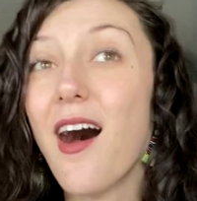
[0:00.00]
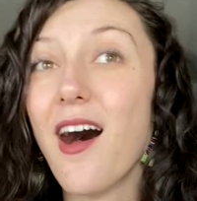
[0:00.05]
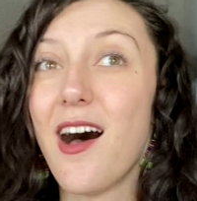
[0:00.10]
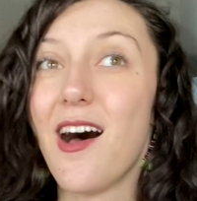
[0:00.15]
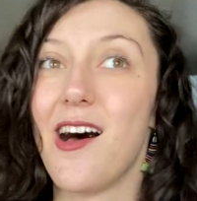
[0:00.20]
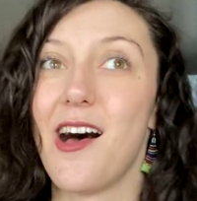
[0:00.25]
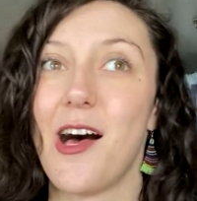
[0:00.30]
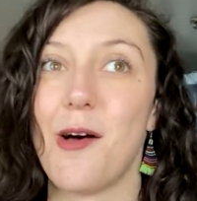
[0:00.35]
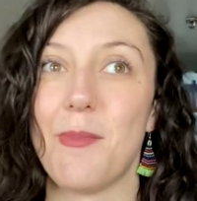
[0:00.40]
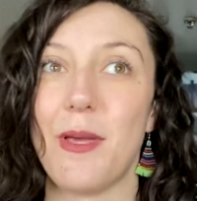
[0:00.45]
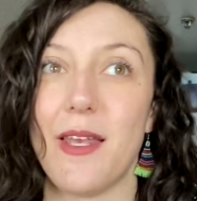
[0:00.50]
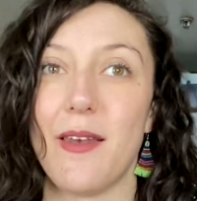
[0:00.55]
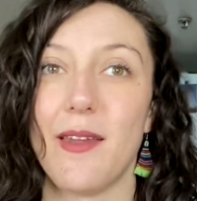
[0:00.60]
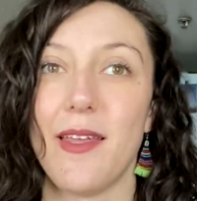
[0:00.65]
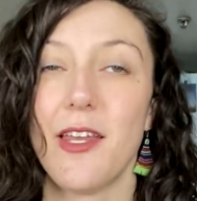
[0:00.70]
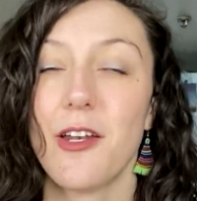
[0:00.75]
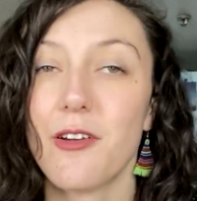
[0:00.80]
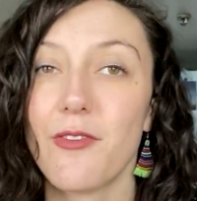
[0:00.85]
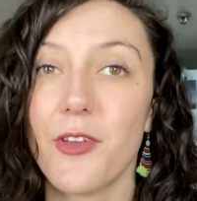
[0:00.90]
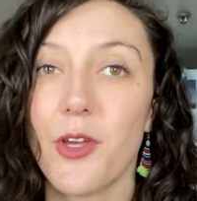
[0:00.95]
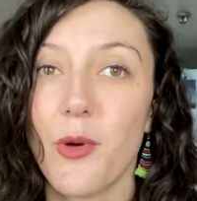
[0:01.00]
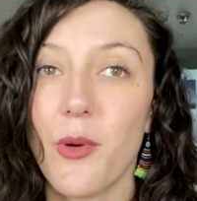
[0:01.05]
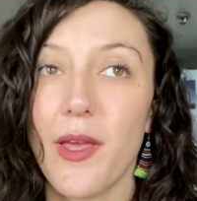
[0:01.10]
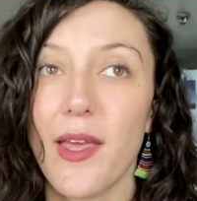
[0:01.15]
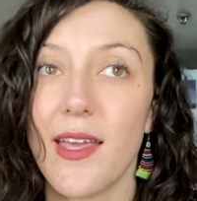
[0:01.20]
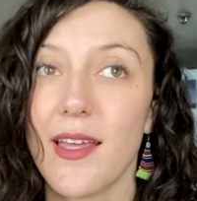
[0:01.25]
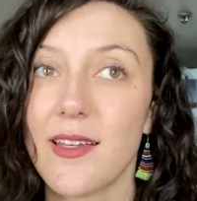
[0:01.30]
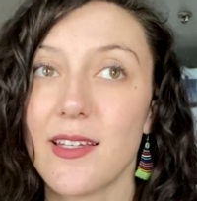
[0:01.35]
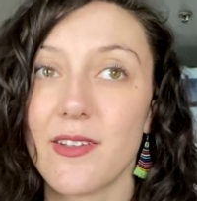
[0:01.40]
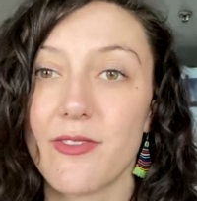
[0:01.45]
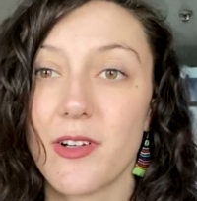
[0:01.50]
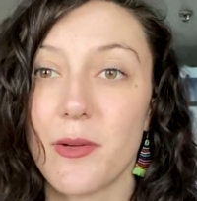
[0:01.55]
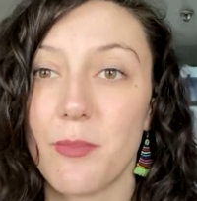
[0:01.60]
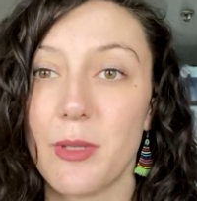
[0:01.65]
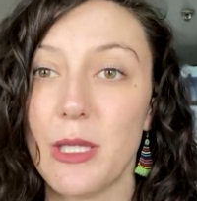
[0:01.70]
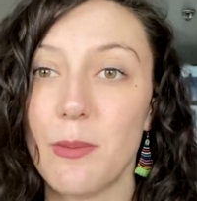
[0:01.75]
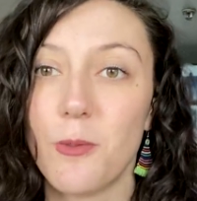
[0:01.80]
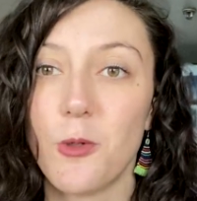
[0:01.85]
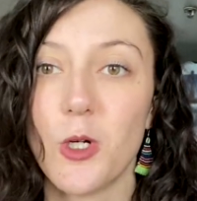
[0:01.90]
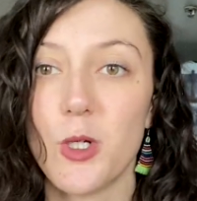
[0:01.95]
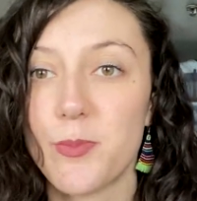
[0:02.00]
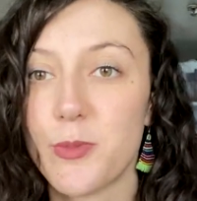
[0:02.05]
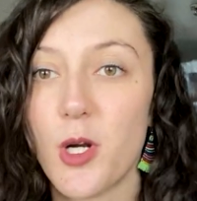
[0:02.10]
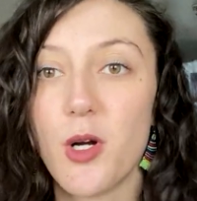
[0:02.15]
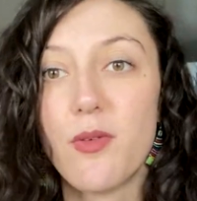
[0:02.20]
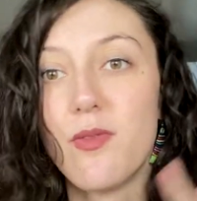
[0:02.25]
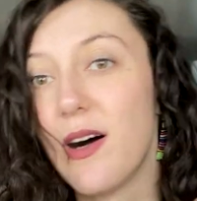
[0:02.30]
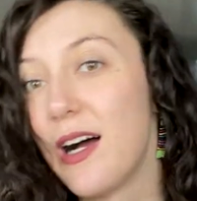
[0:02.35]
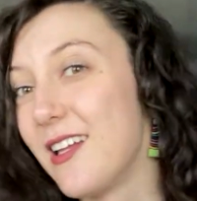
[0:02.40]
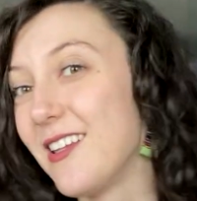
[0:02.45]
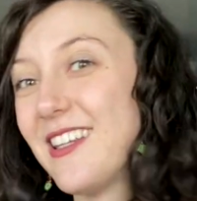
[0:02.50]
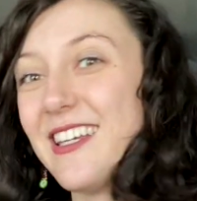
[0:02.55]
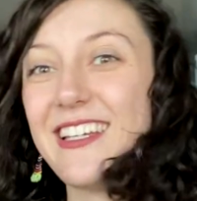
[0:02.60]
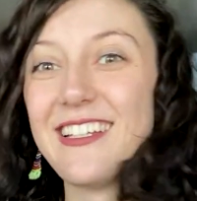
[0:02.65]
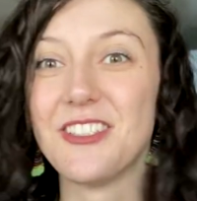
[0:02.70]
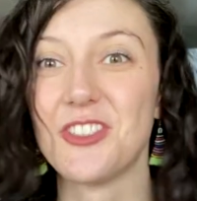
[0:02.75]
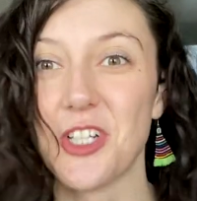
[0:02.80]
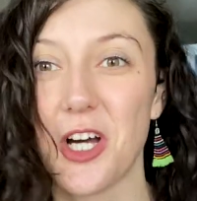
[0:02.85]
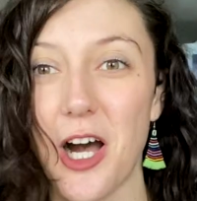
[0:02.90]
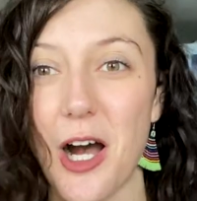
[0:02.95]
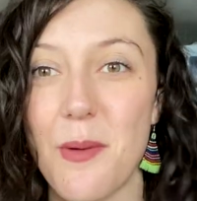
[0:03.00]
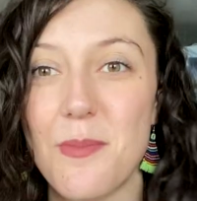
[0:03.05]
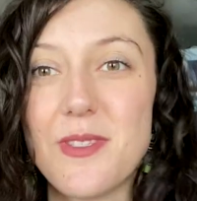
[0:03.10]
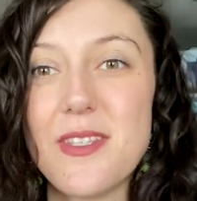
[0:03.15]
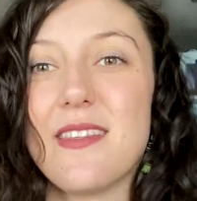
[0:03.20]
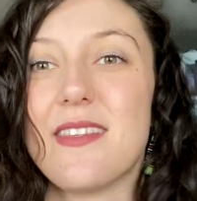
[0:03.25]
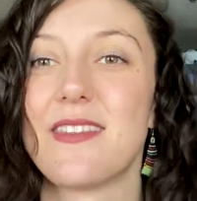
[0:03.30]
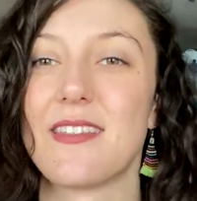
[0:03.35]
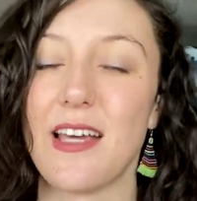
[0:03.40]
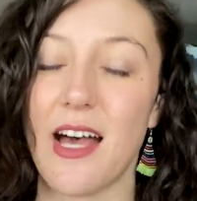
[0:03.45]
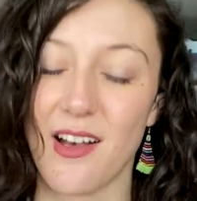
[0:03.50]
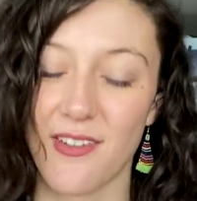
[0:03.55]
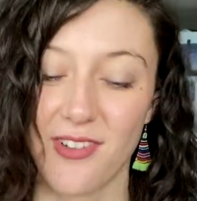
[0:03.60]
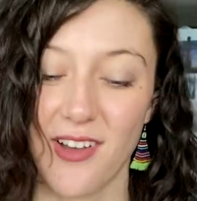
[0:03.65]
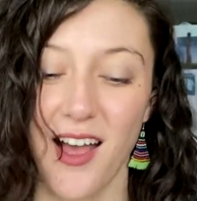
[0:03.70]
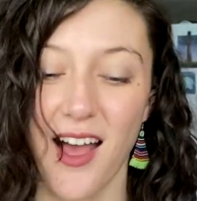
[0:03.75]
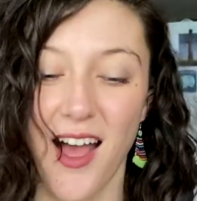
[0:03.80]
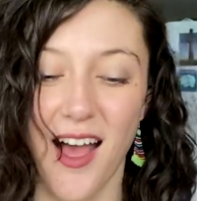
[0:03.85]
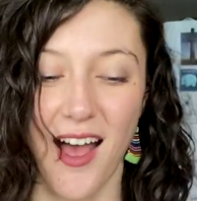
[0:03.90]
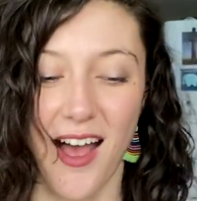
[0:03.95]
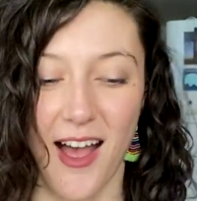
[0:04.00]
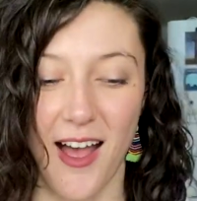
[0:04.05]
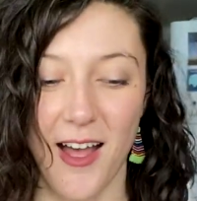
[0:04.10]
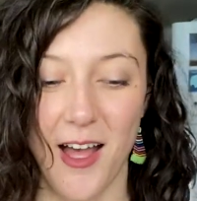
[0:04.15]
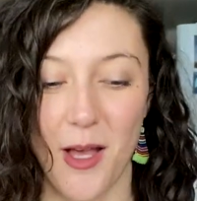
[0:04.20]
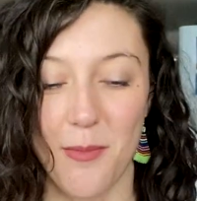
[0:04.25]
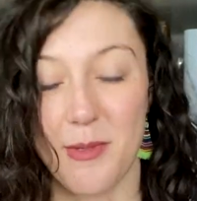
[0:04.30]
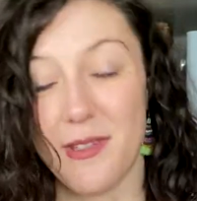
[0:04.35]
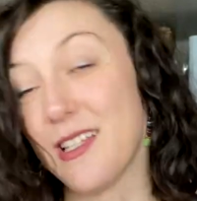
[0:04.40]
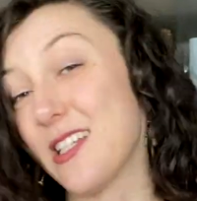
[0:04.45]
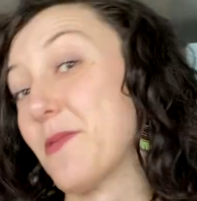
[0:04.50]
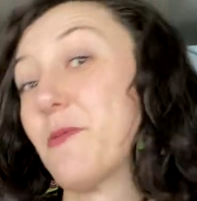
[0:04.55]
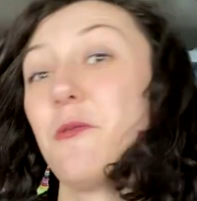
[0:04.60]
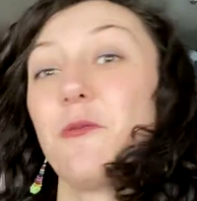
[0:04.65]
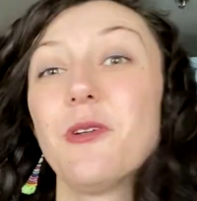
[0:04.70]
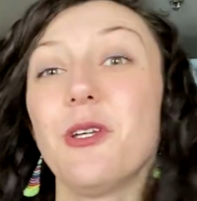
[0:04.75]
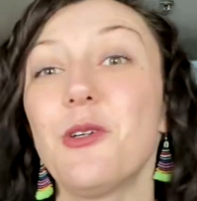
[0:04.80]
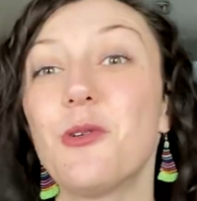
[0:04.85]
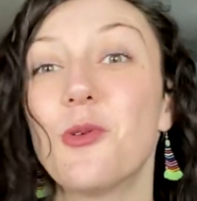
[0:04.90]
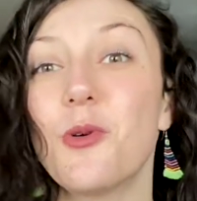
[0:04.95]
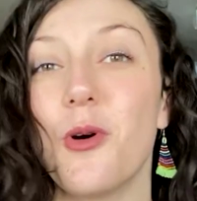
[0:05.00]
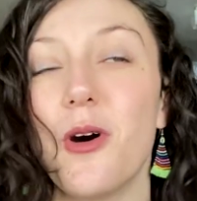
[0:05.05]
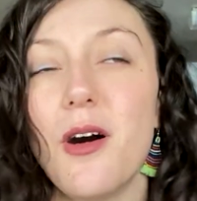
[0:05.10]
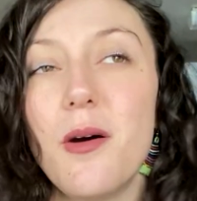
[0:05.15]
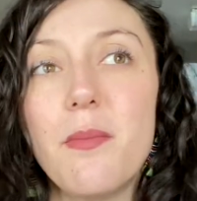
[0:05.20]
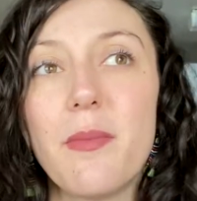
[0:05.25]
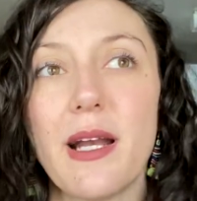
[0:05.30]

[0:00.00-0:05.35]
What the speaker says: and interviewing different people, profiling jobs and stuff, and that's been really cool.